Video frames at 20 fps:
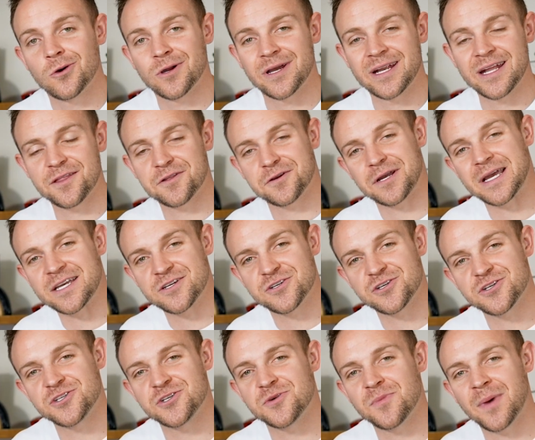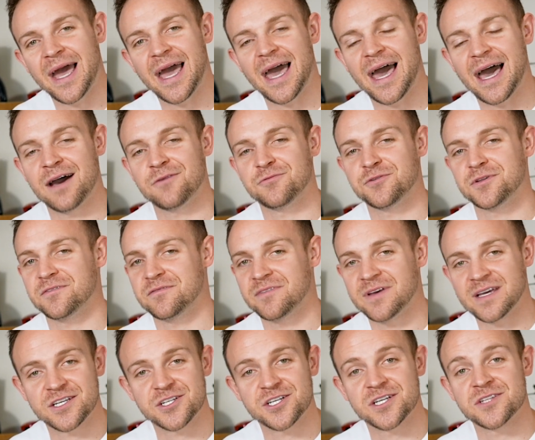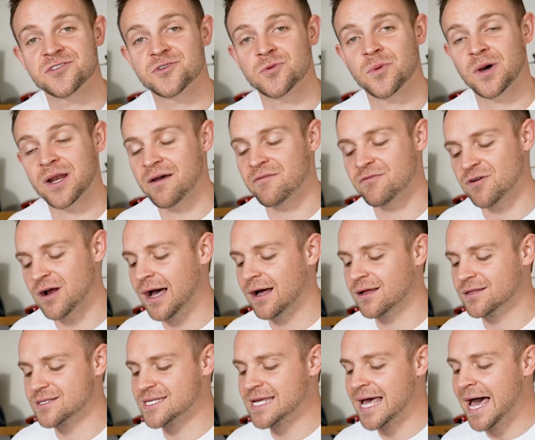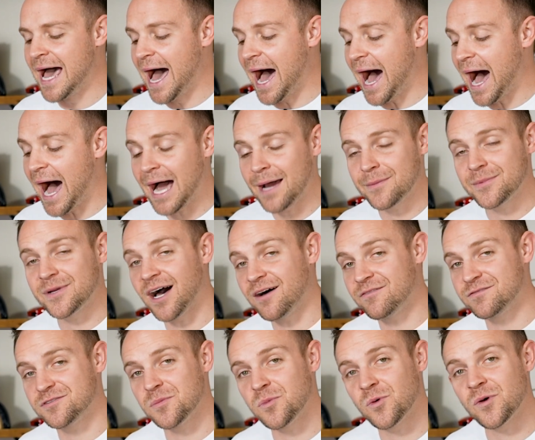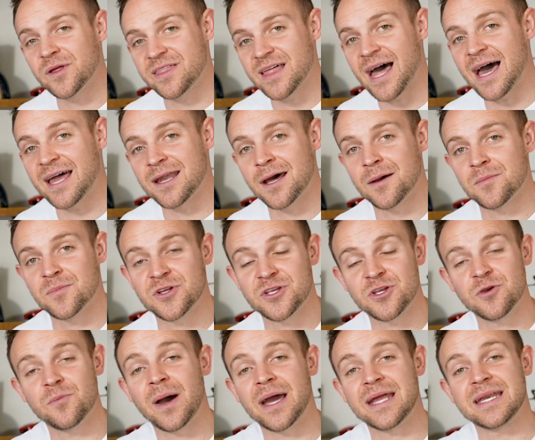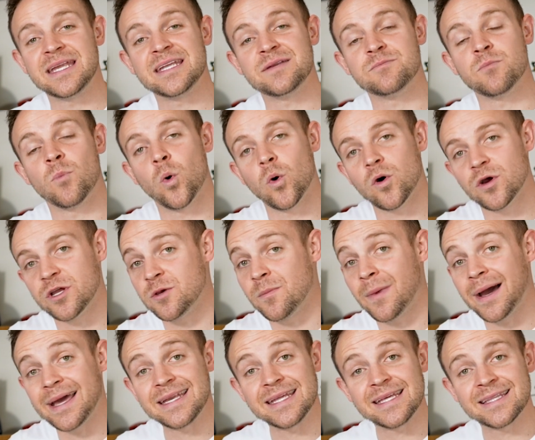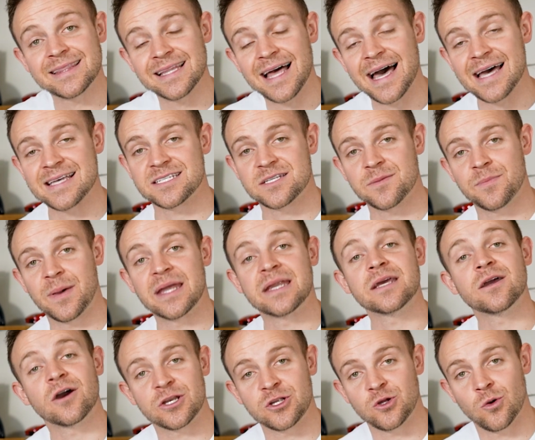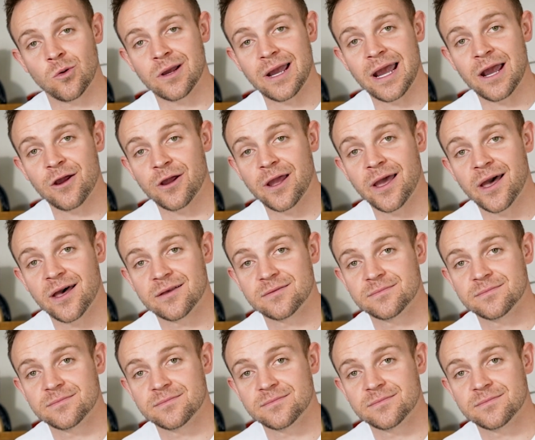or any other issues you might have with evictions or whatever else. I'm comfortable with that number. You might need more, you might need less depending on your area.